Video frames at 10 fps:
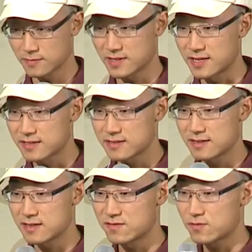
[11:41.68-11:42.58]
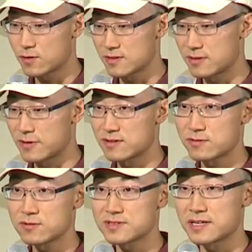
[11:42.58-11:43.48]
And for the
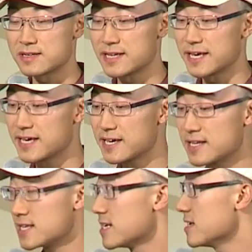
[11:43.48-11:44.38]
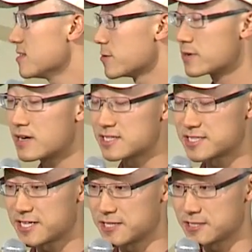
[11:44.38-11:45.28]
residuals at A and D, they were not
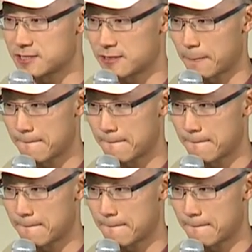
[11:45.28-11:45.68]
changed.